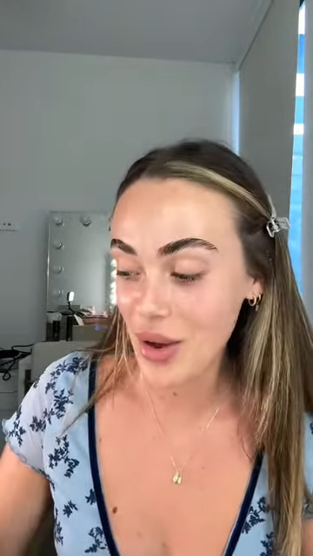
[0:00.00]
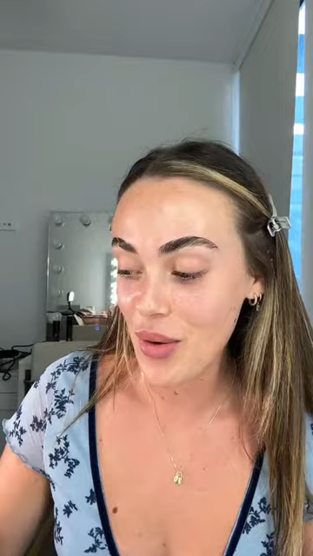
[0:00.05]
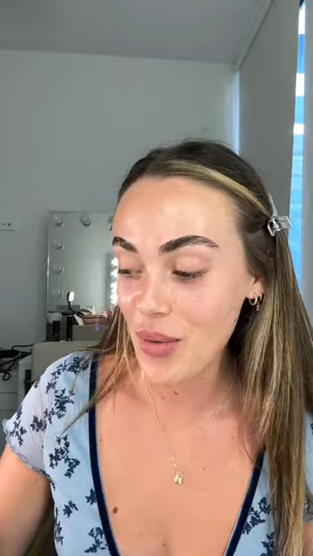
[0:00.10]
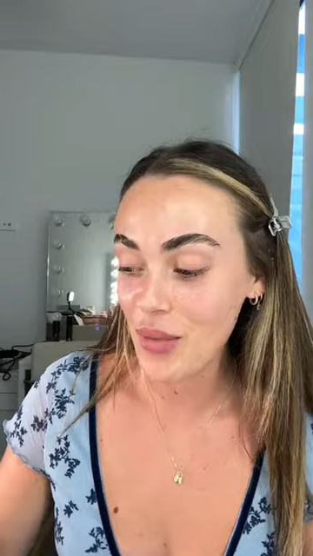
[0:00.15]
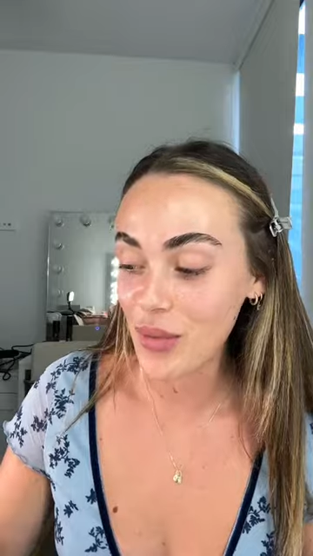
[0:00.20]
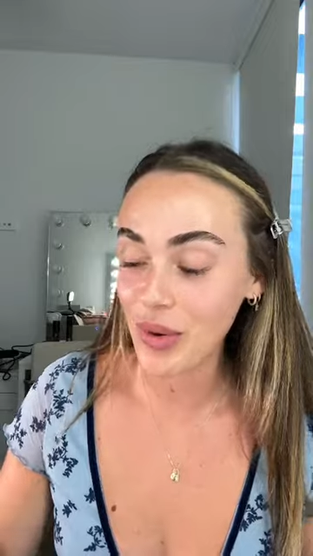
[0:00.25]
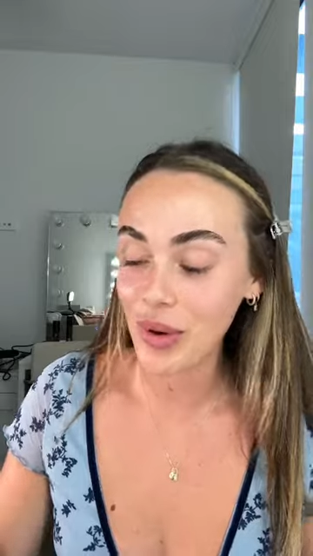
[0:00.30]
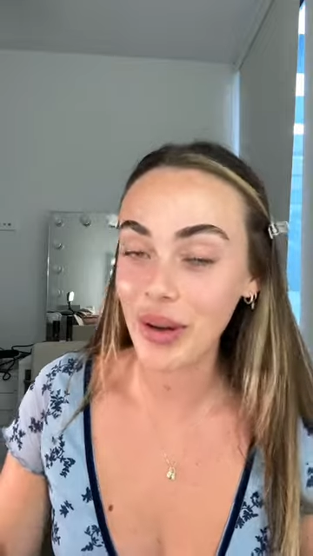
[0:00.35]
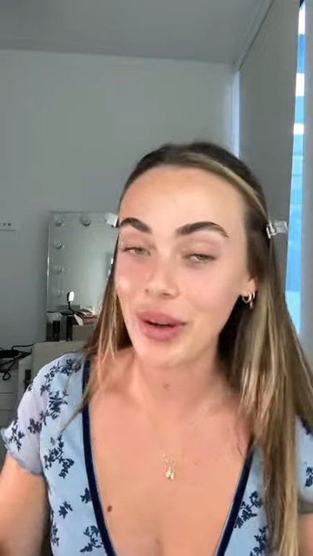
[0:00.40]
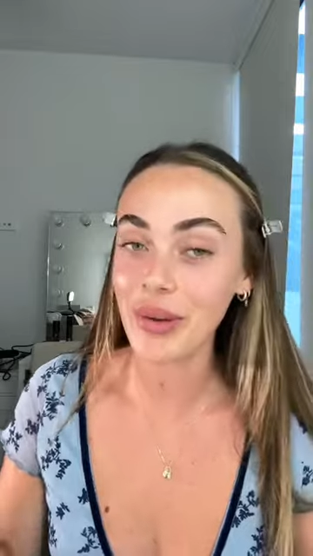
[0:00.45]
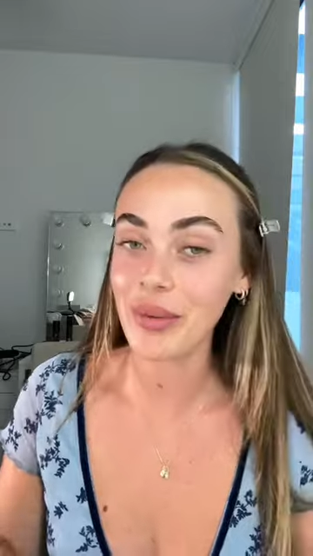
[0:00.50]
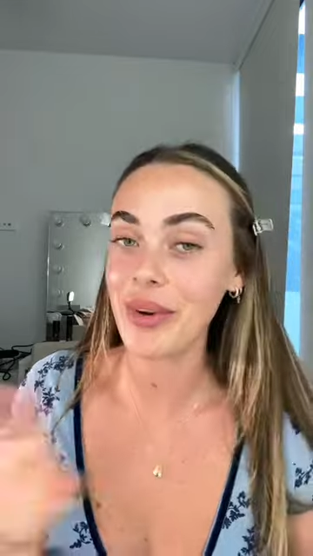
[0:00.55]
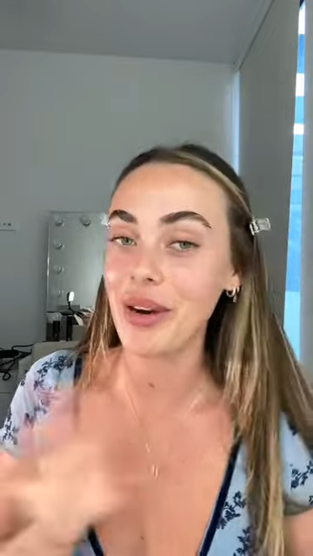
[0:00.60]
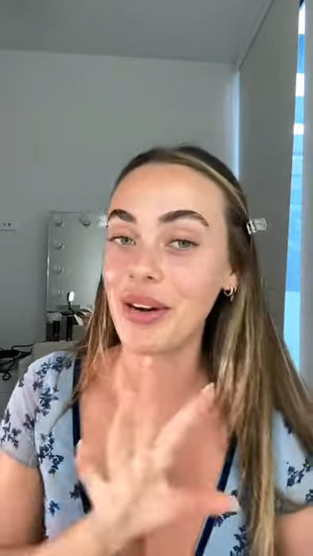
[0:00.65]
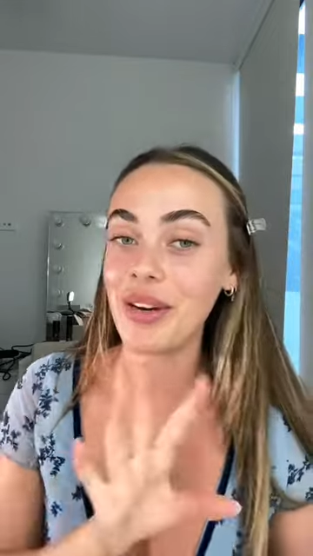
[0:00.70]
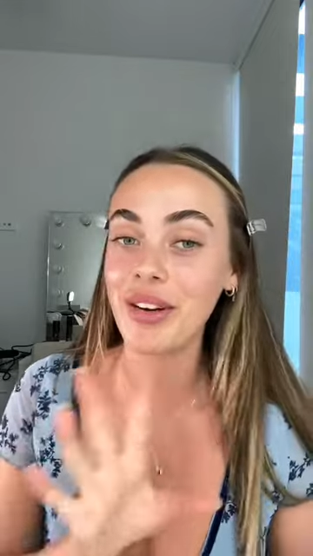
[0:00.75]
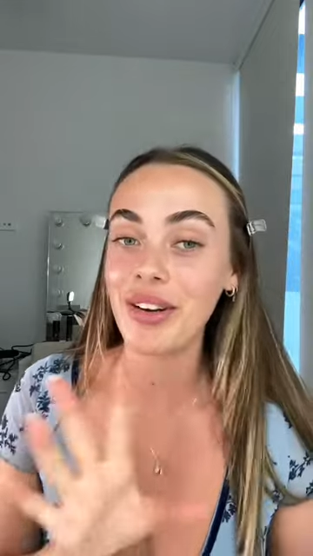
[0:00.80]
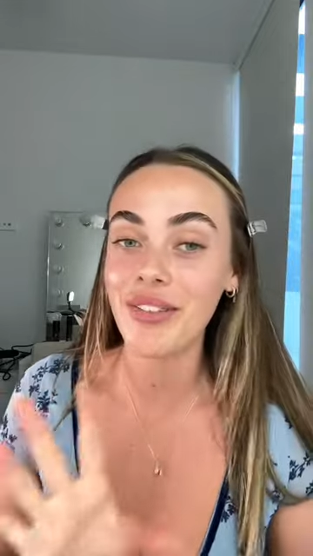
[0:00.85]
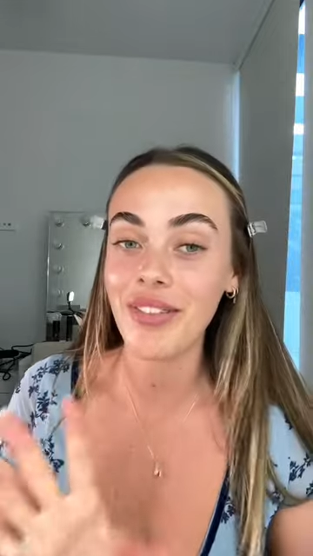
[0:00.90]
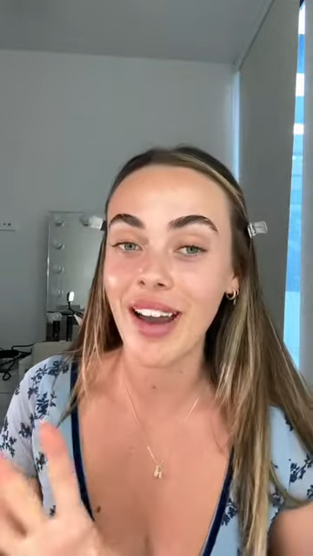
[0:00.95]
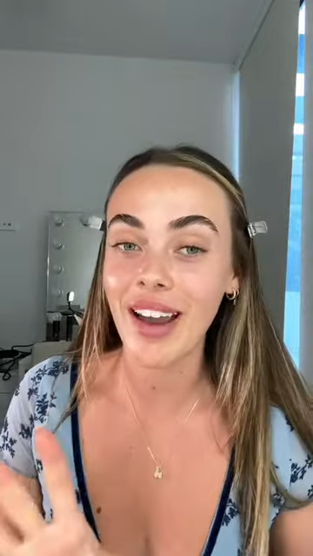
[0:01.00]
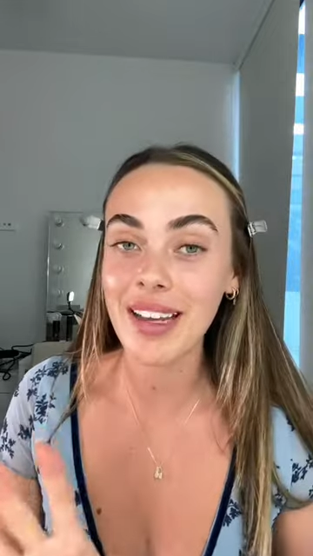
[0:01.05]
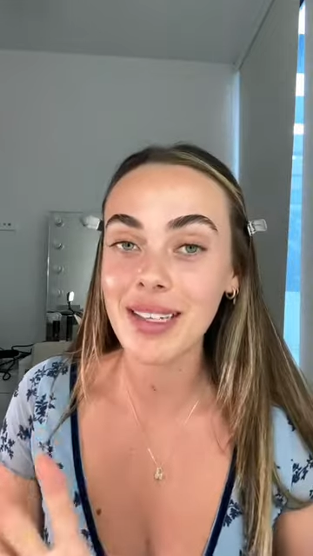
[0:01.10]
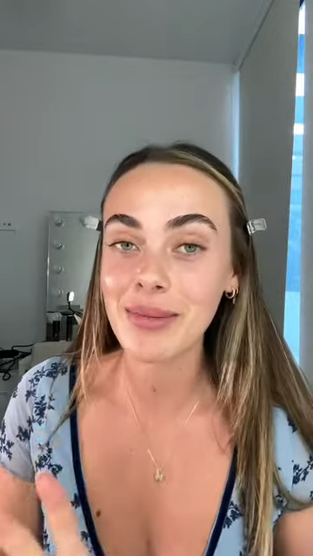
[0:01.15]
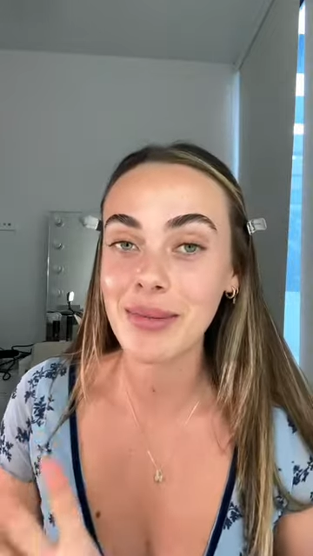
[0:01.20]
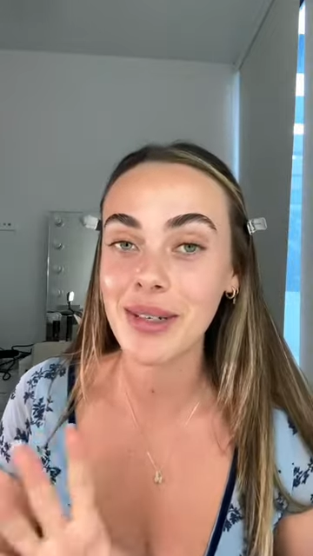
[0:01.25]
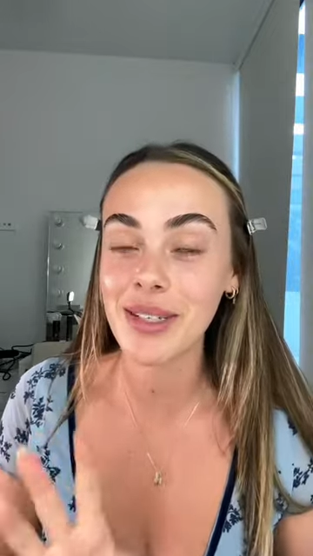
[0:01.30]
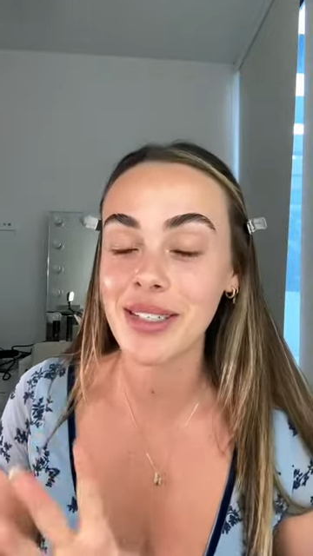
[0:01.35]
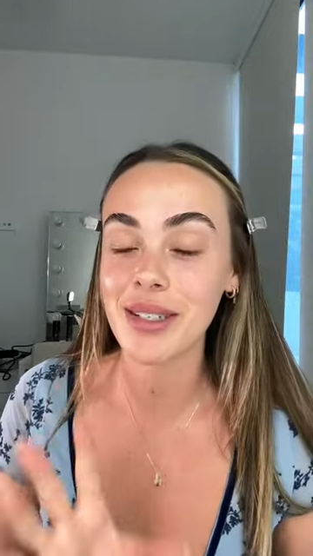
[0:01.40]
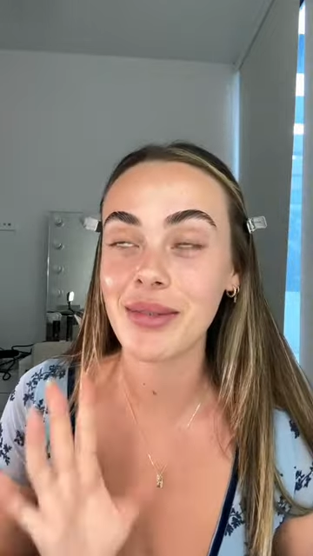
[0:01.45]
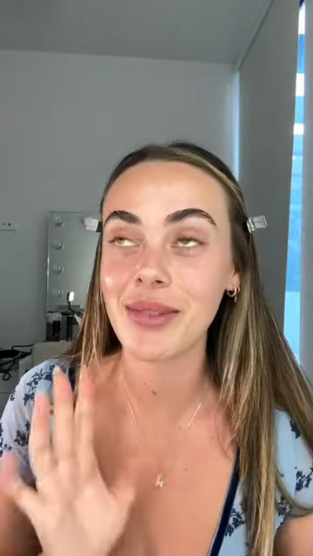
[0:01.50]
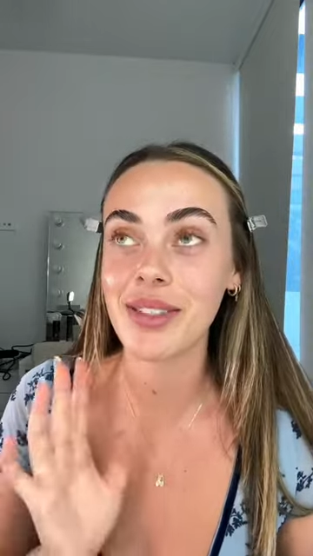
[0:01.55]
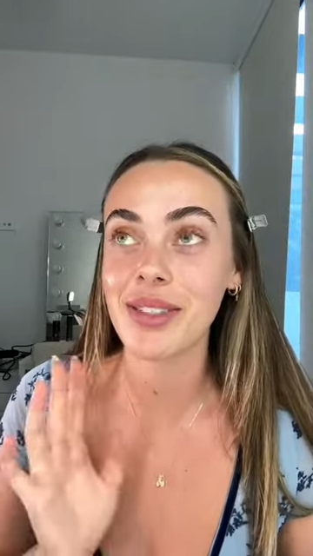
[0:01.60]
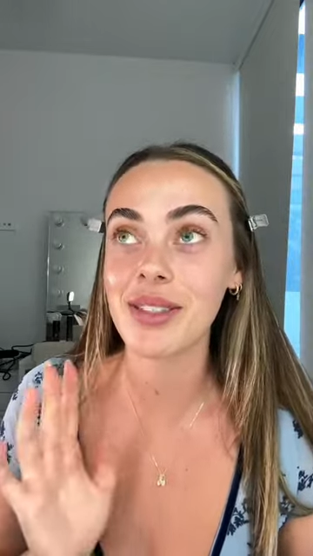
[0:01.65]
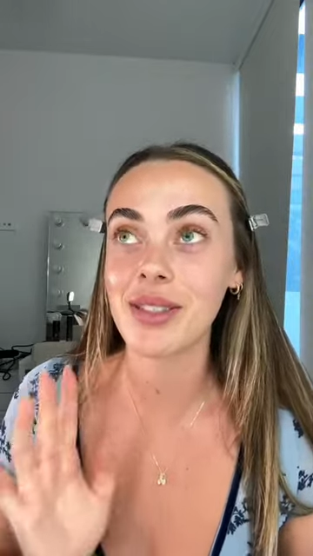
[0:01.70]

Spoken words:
what are you wearing on your face? Because it was